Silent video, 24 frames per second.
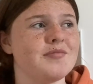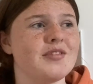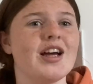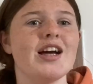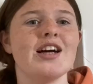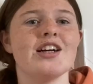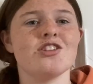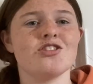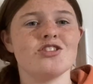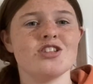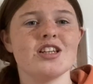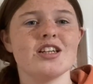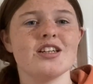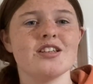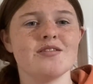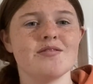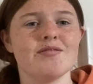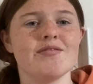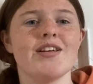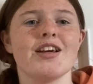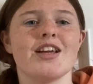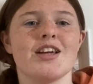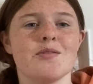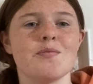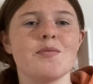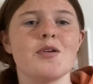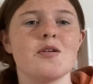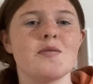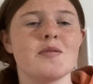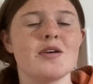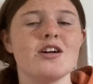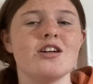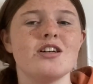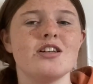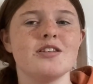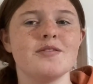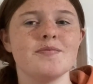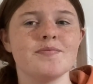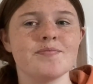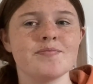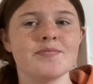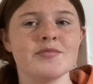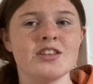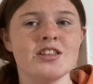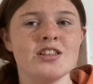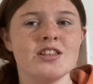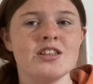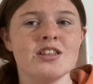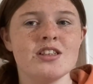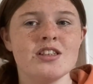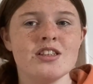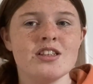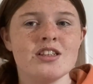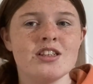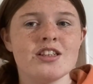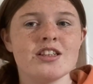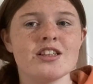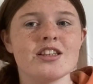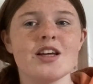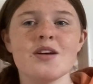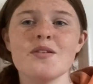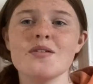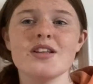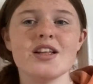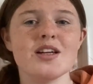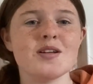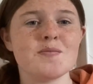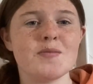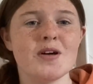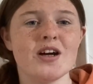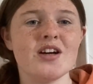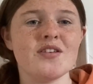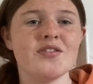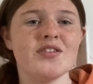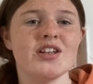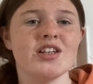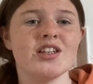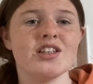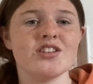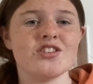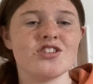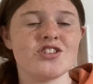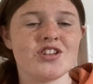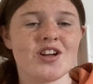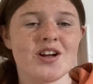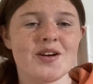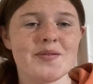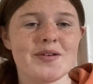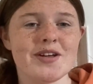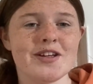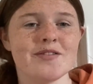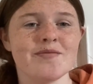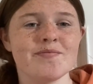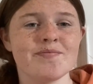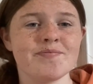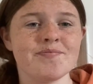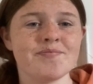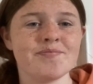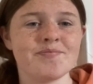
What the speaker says: Actually did, like, it break my heart. They were like perfect, do you know what I mean?